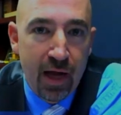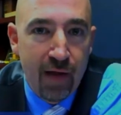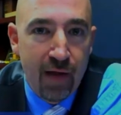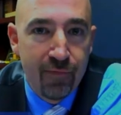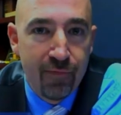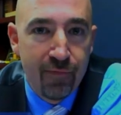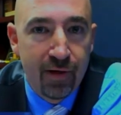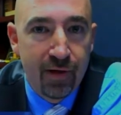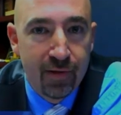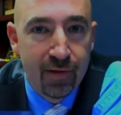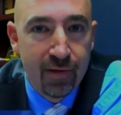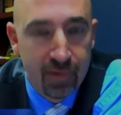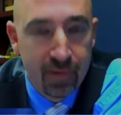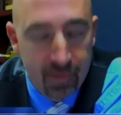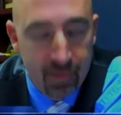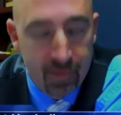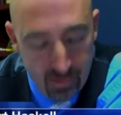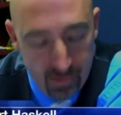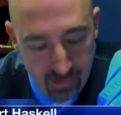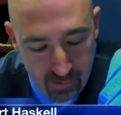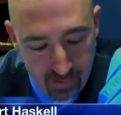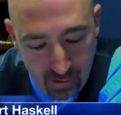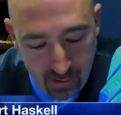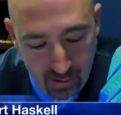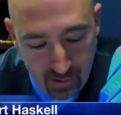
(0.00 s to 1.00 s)
And
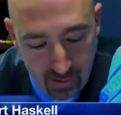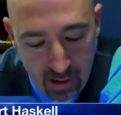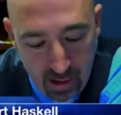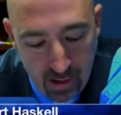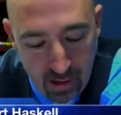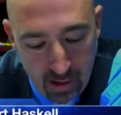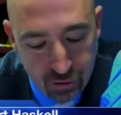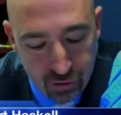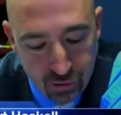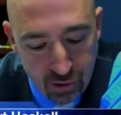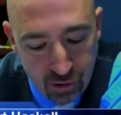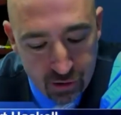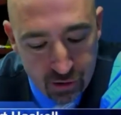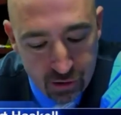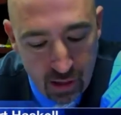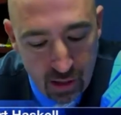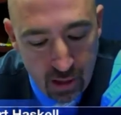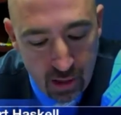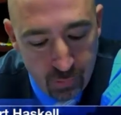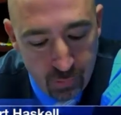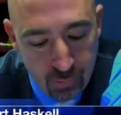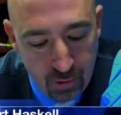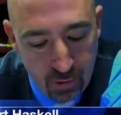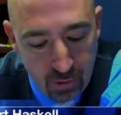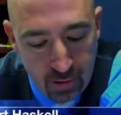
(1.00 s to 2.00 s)
Judge Edmonds then
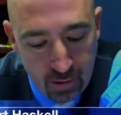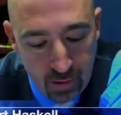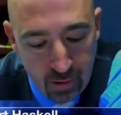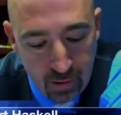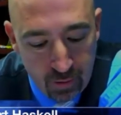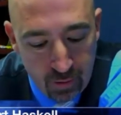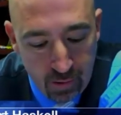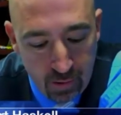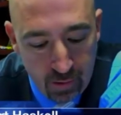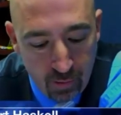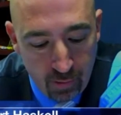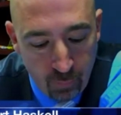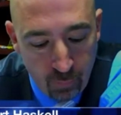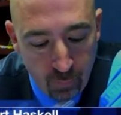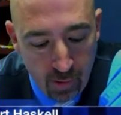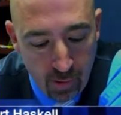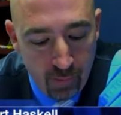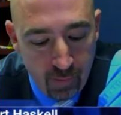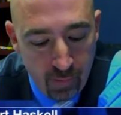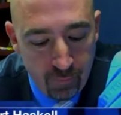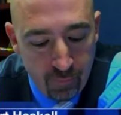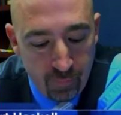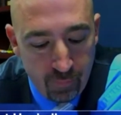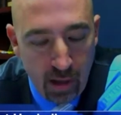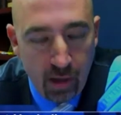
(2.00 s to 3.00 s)
said, well, I'll look
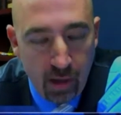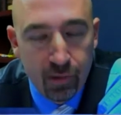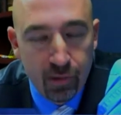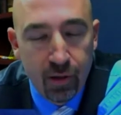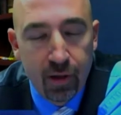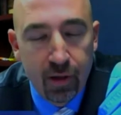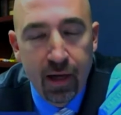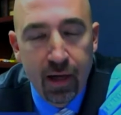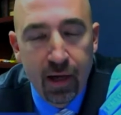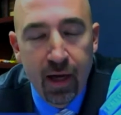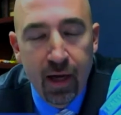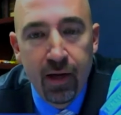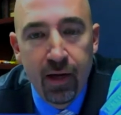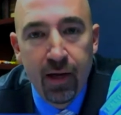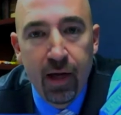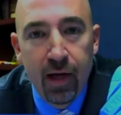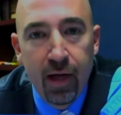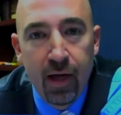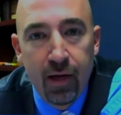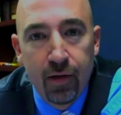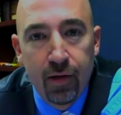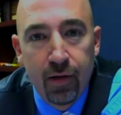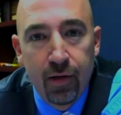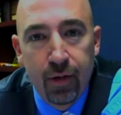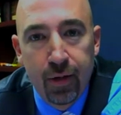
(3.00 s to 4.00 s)
at it, and I'll
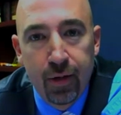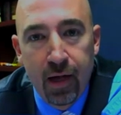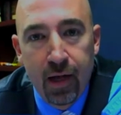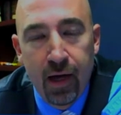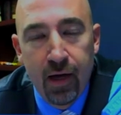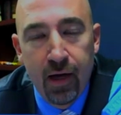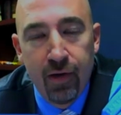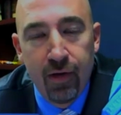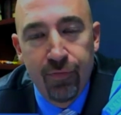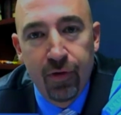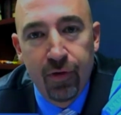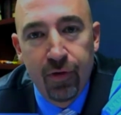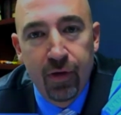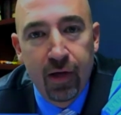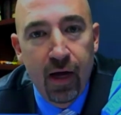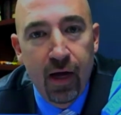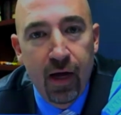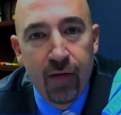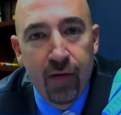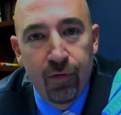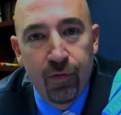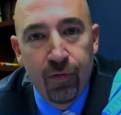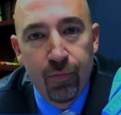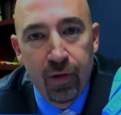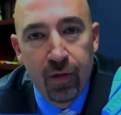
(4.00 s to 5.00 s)
decide if you can have it
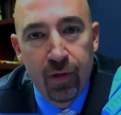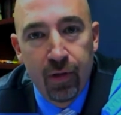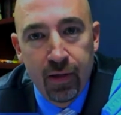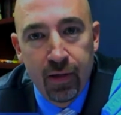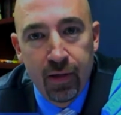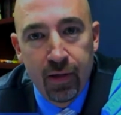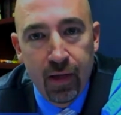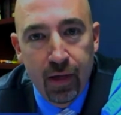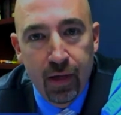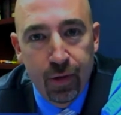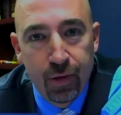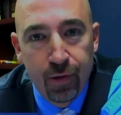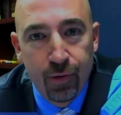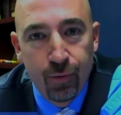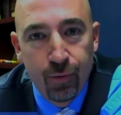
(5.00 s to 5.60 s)
within the next 2 weeks.